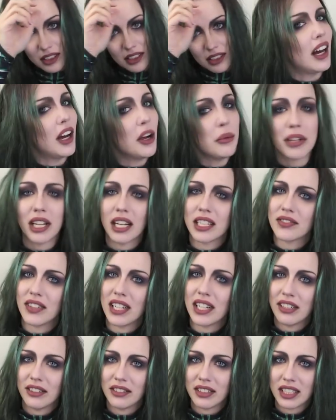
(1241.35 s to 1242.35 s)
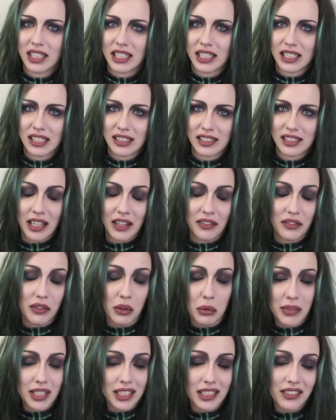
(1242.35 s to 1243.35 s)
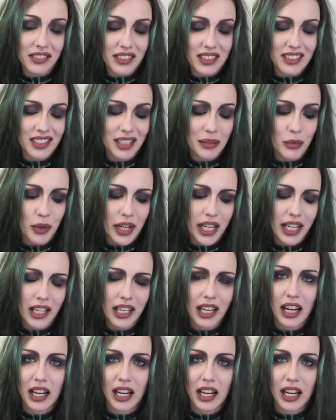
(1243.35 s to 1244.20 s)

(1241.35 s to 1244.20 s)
I hope you guys found this informative in some way.